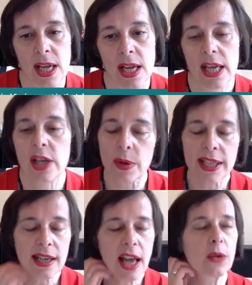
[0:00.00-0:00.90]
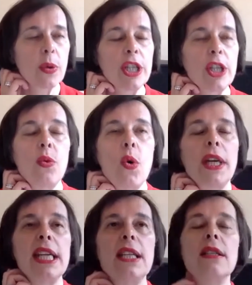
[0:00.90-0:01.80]
You know, it's like when you walk
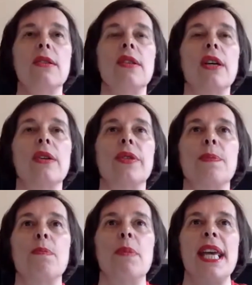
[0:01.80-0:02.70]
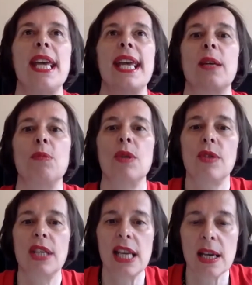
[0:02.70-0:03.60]
into those big
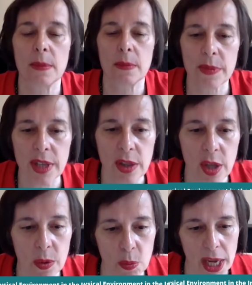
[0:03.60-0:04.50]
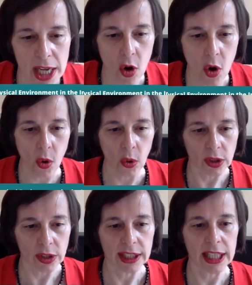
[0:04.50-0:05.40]
museums and those big
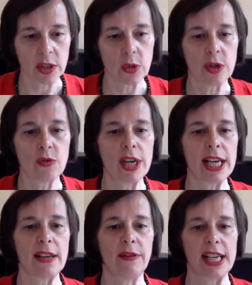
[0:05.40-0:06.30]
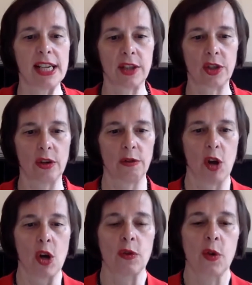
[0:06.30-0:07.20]
halls, you can really feel sort of
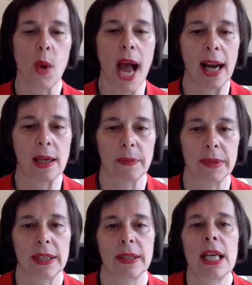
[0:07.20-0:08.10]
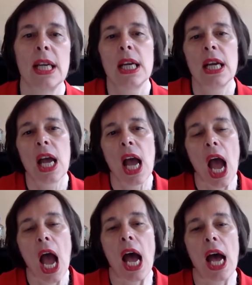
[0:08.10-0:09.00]
overwhelmed,
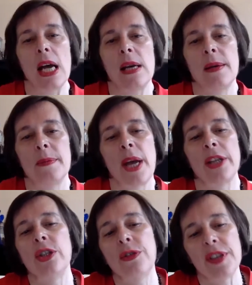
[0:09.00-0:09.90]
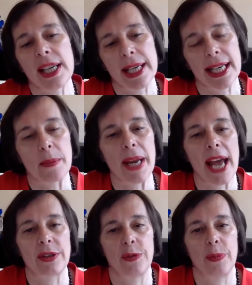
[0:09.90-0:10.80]
and you feel a little bit
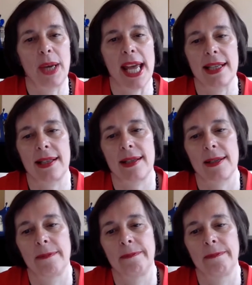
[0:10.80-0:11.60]
out of place.